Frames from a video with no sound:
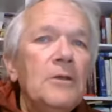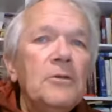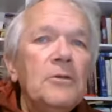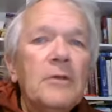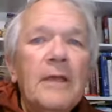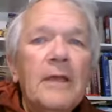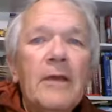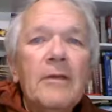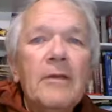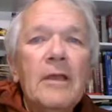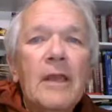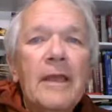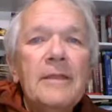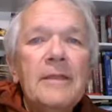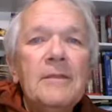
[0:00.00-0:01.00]
to
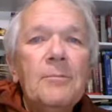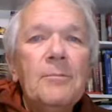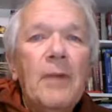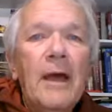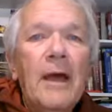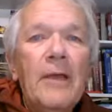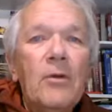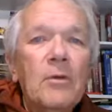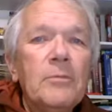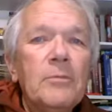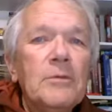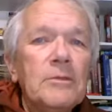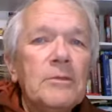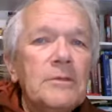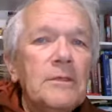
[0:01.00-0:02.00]
calculate the pi
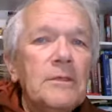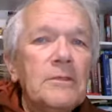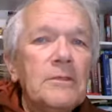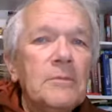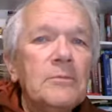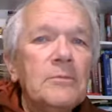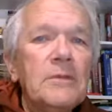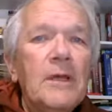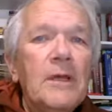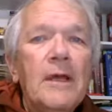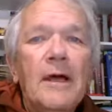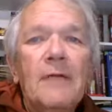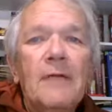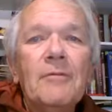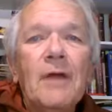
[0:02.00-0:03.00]
orbital systems
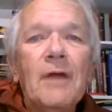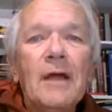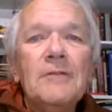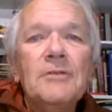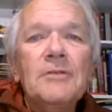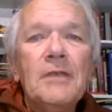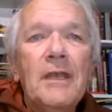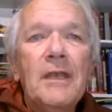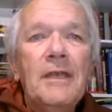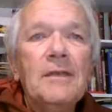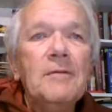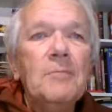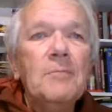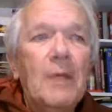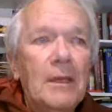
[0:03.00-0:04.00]
of
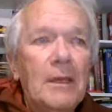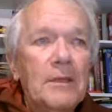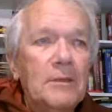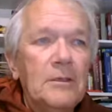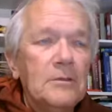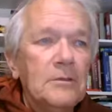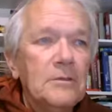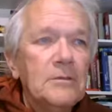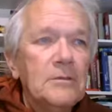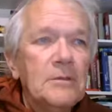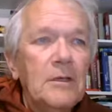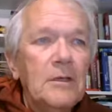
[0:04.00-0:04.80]
conjugated molecules.